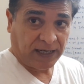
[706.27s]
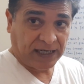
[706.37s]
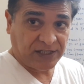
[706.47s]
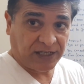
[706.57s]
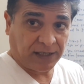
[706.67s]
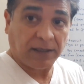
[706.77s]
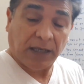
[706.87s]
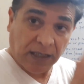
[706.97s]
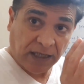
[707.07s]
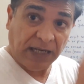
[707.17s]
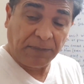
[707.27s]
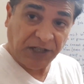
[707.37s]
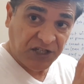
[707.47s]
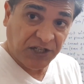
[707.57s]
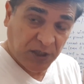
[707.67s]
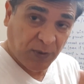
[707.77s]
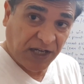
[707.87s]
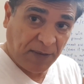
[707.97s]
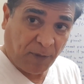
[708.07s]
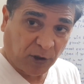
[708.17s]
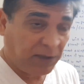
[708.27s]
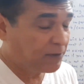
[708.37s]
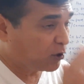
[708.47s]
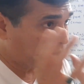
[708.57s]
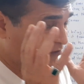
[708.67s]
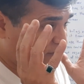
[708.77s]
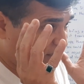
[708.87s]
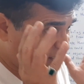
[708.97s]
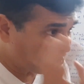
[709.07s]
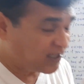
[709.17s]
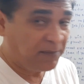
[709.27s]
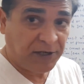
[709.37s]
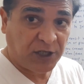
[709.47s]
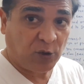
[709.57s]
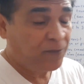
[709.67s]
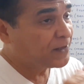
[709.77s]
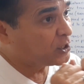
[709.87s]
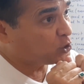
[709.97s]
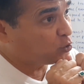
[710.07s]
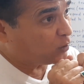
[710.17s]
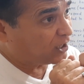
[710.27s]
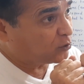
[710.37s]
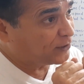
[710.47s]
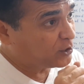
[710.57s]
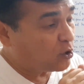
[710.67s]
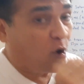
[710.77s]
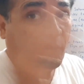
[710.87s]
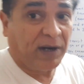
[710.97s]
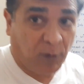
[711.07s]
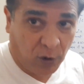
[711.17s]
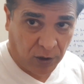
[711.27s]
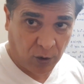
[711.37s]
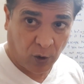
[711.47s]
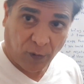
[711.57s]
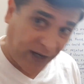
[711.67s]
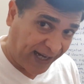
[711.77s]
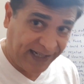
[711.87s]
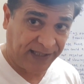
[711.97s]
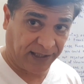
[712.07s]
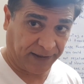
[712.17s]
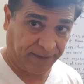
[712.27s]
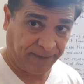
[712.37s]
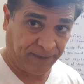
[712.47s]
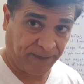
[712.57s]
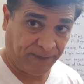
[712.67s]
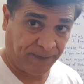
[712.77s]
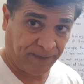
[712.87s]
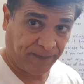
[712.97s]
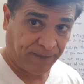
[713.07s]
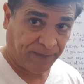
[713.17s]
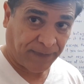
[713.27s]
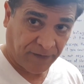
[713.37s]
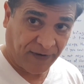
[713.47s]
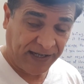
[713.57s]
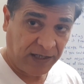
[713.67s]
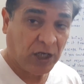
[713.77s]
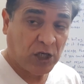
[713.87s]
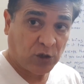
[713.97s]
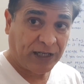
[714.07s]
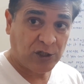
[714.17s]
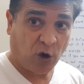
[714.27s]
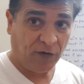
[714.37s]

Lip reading: and say the limitation is very important, because if it doesn't limit you, you are going overboard over anything. Fine. So that's all